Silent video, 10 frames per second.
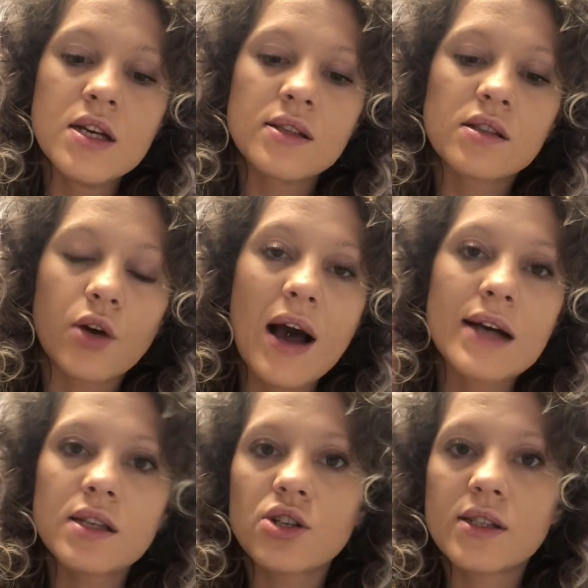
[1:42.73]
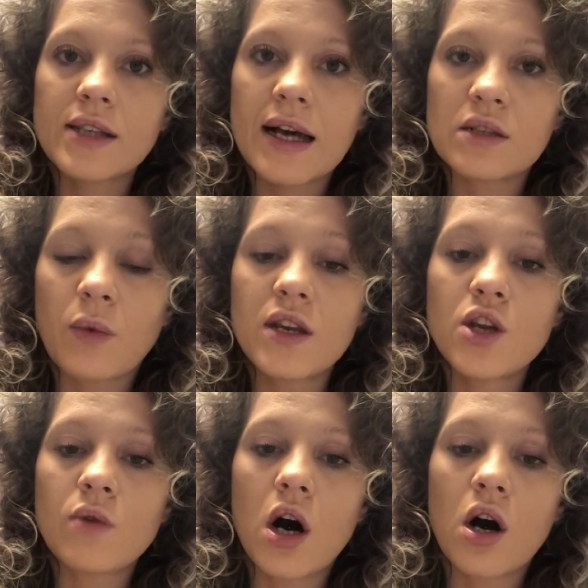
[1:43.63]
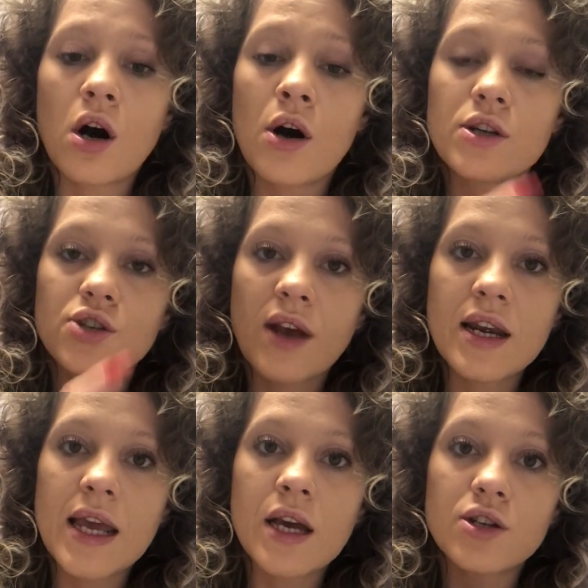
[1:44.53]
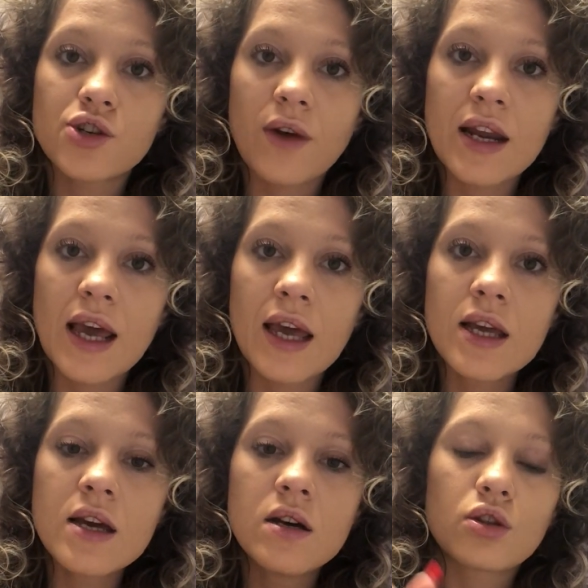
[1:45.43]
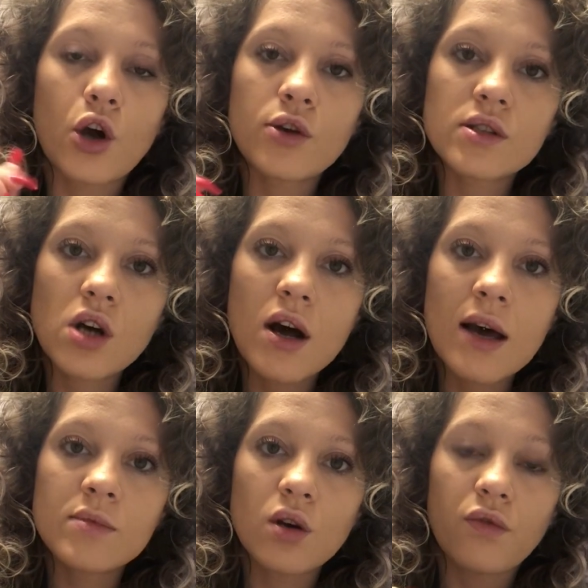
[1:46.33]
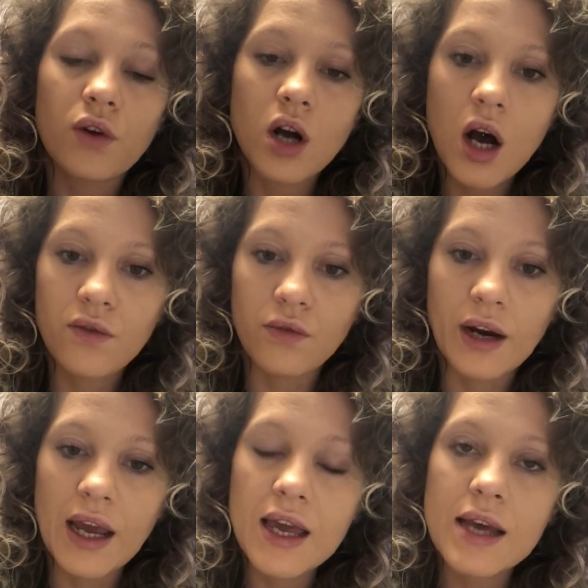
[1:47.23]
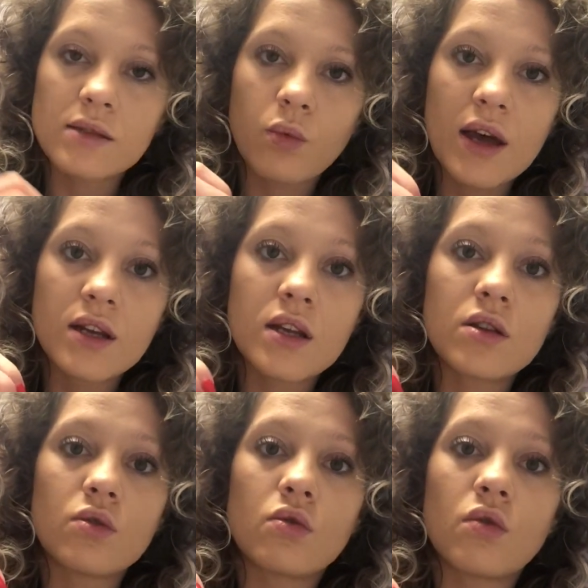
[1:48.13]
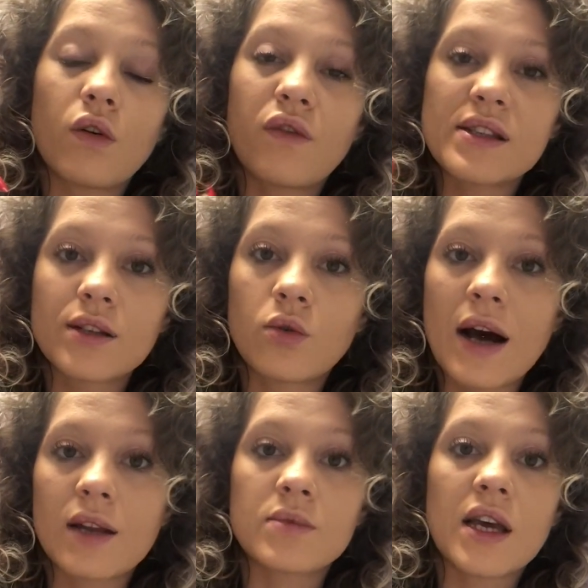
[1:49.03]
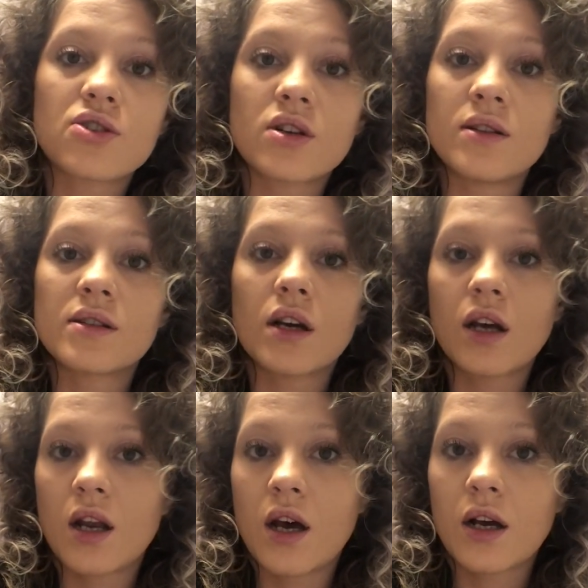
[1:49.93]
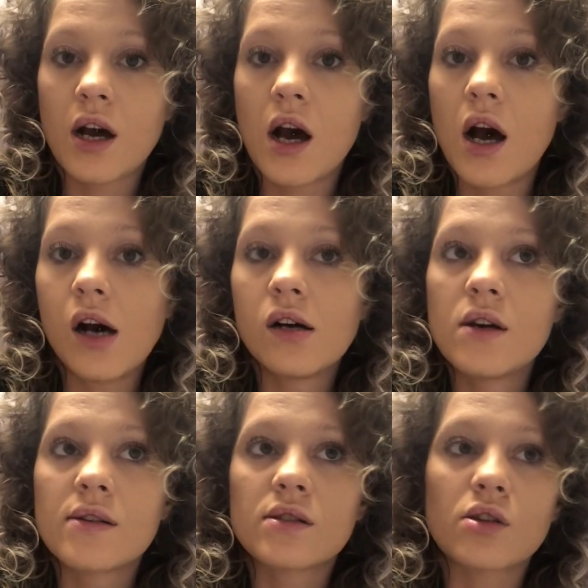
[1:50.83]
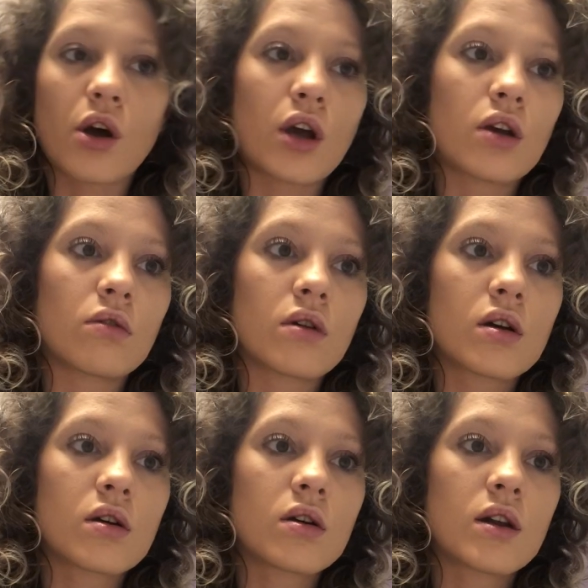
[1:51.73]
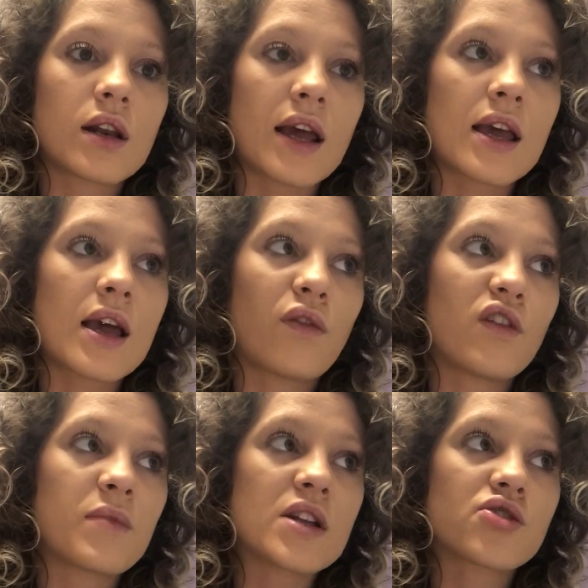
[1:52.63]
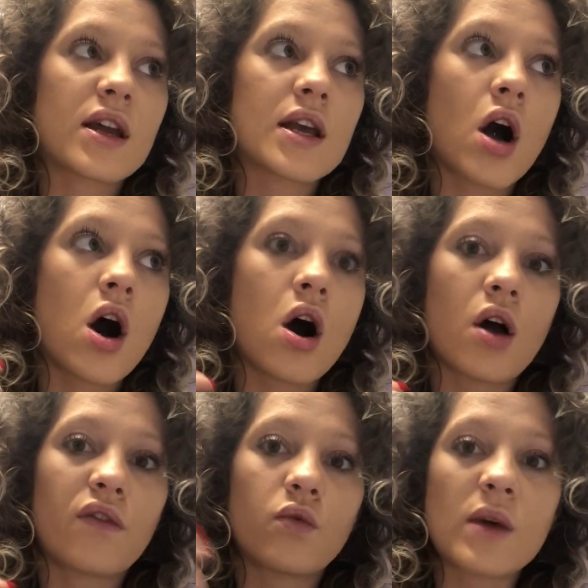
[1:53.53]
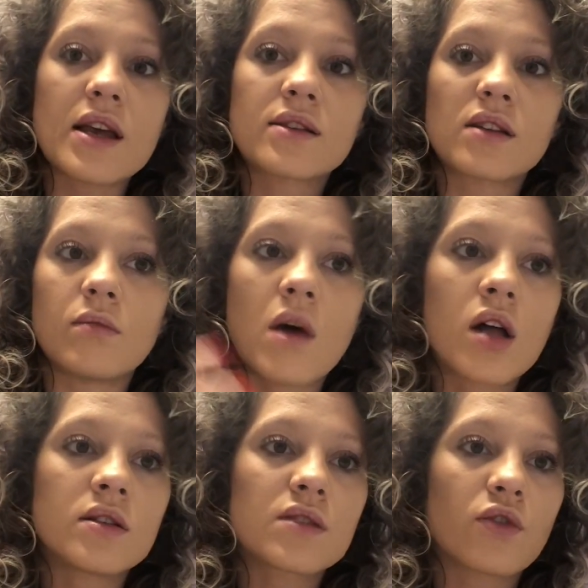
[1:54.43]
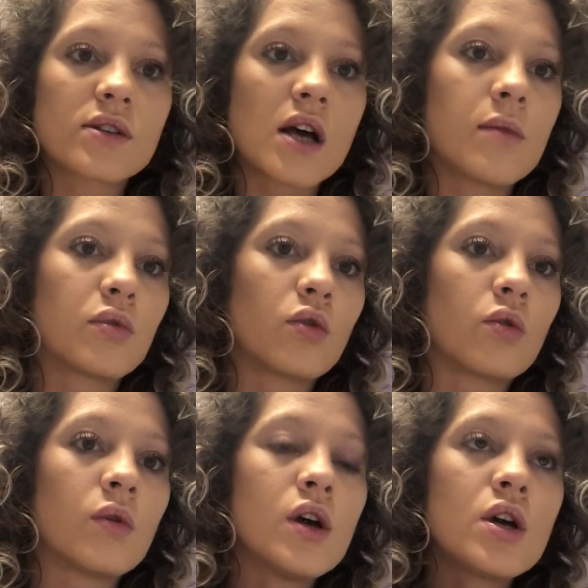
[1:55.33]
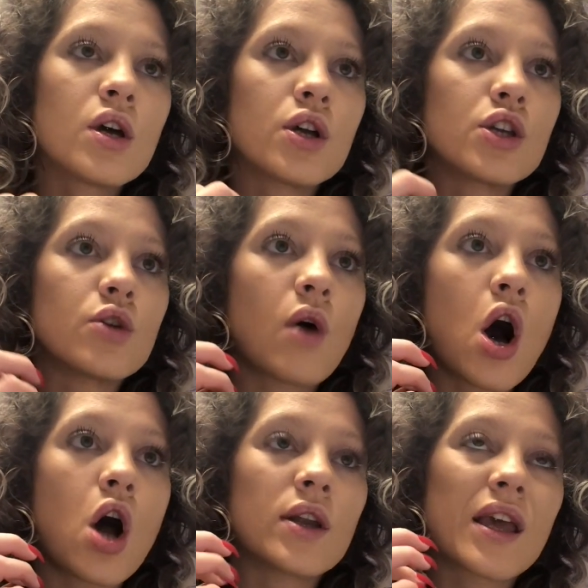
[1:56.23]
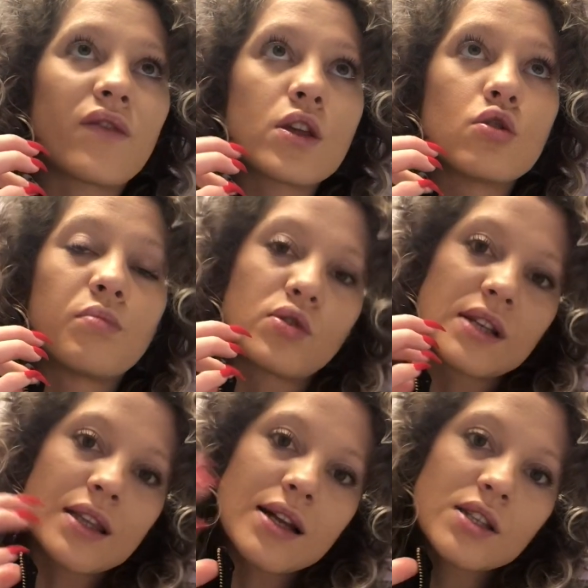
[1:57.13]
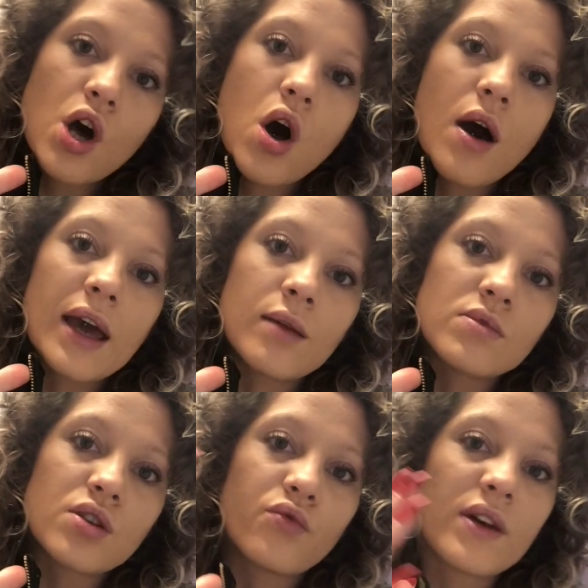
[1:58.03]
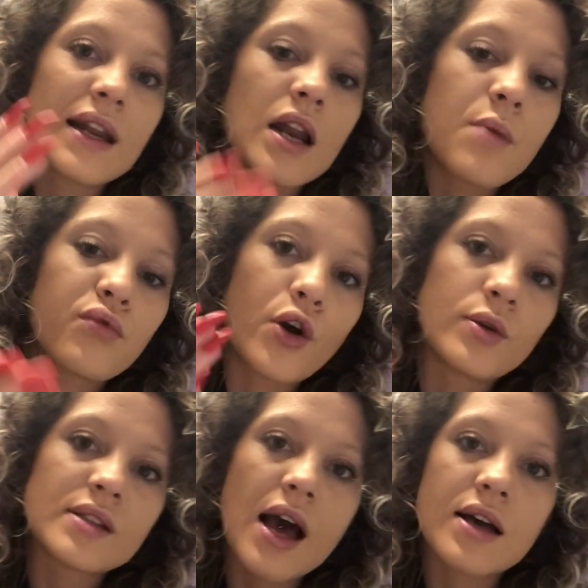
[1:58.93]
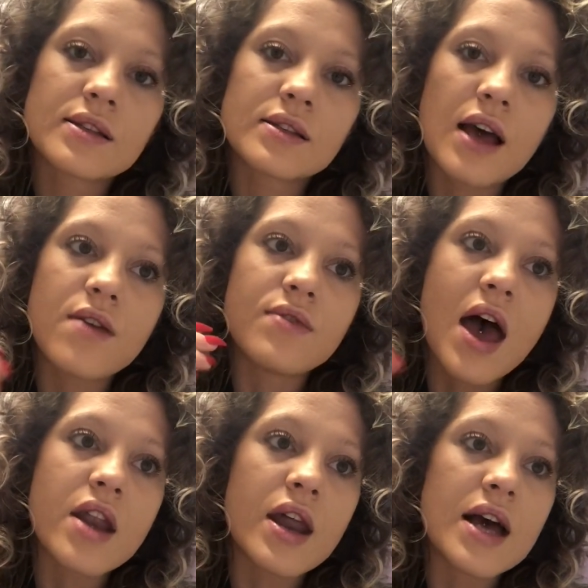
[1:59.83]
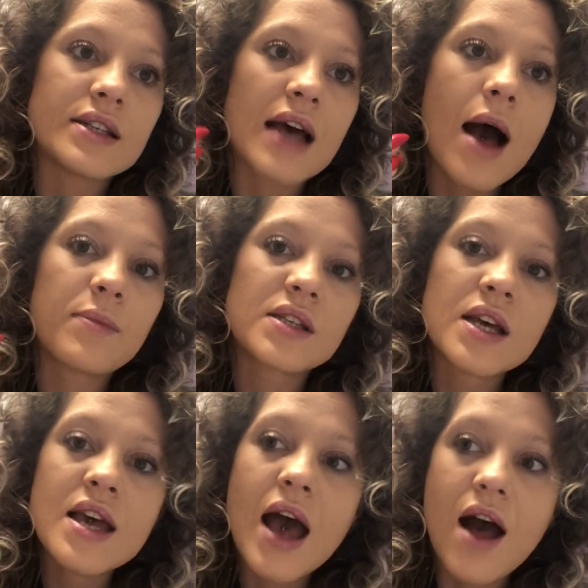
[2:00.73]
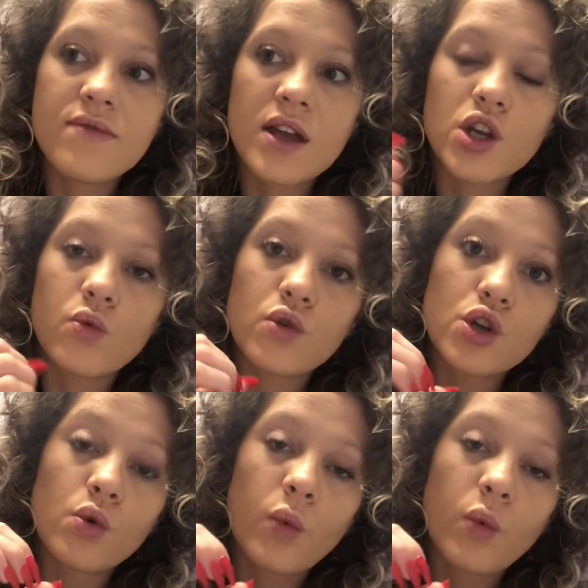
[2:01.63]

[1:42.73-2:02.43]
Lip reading: So as I just said, when you are training, those times of recovery is when your physical adaptations are gonna occur. So like if you've been training hard for weeks and months, for example, you aren't giving your body that time to really like process and then adapt, and then you